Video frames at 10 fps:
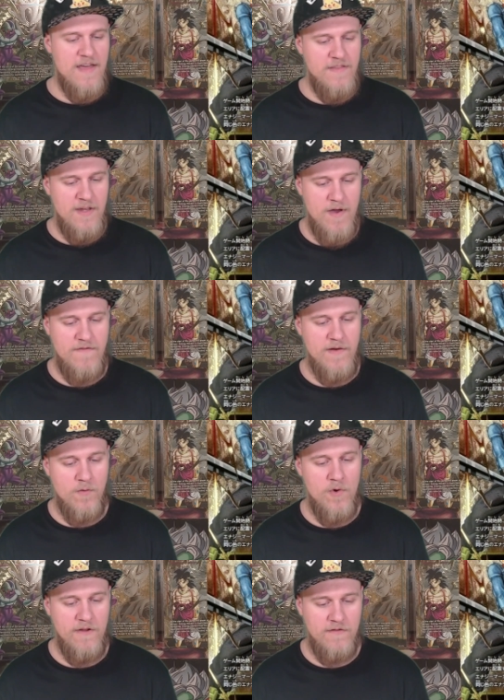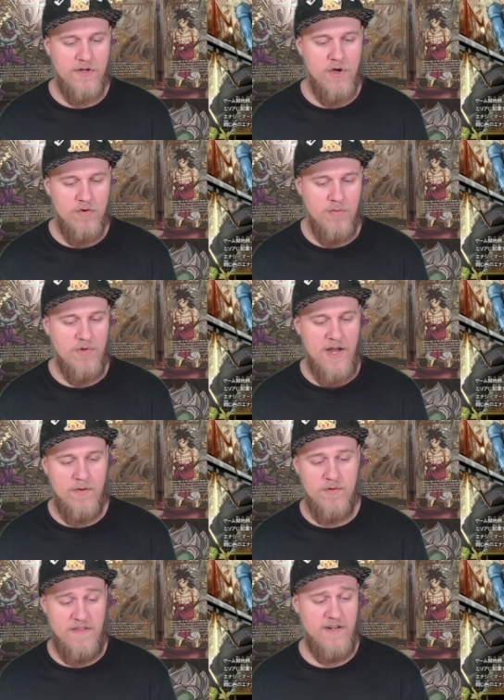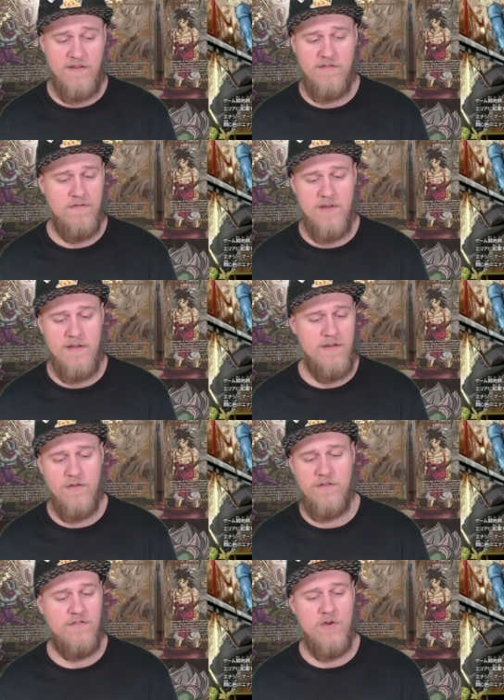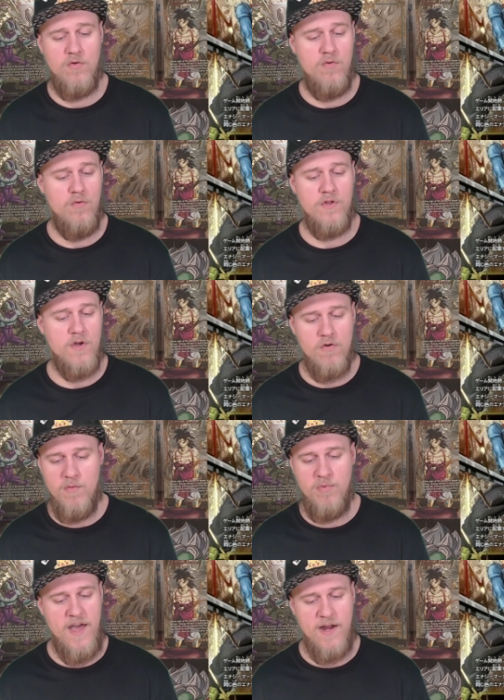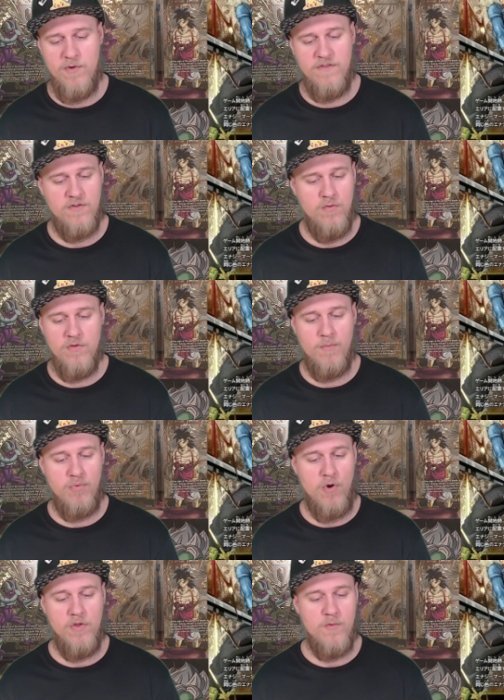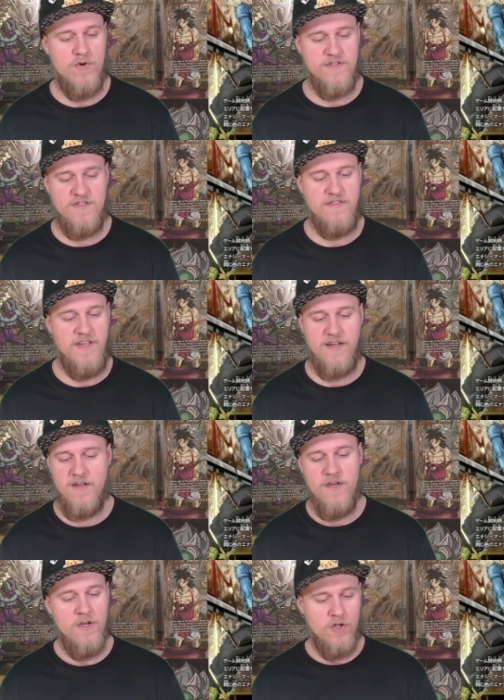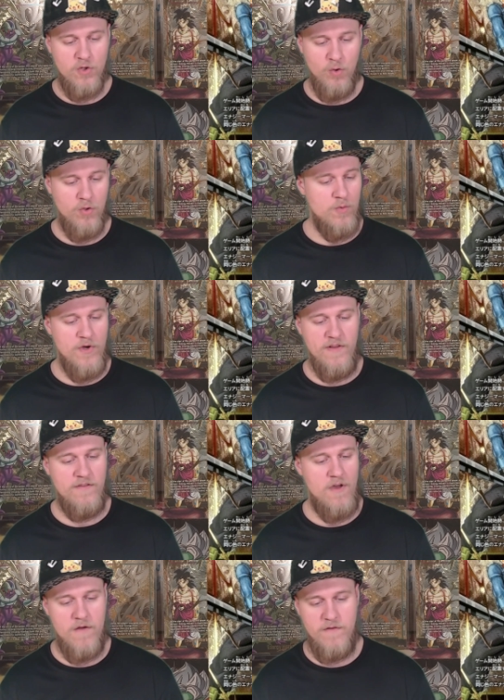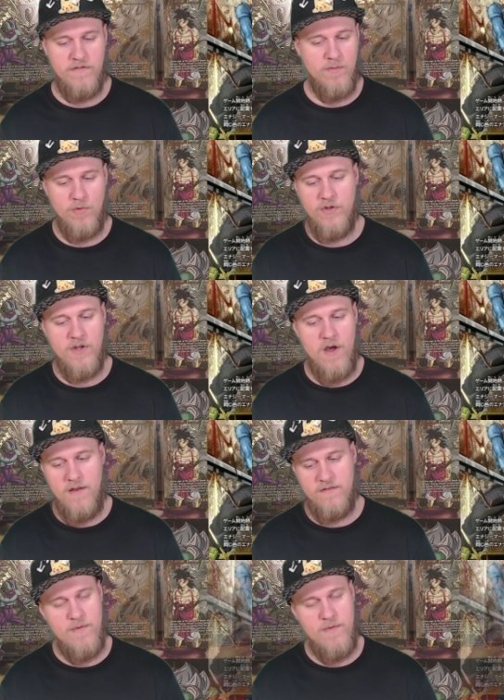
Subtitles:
think my favorite one is the Goku Black one. I think this it looks so cool. The Goku Black one's cool. The Broly one's sick. Cooler one's honestly really awesome.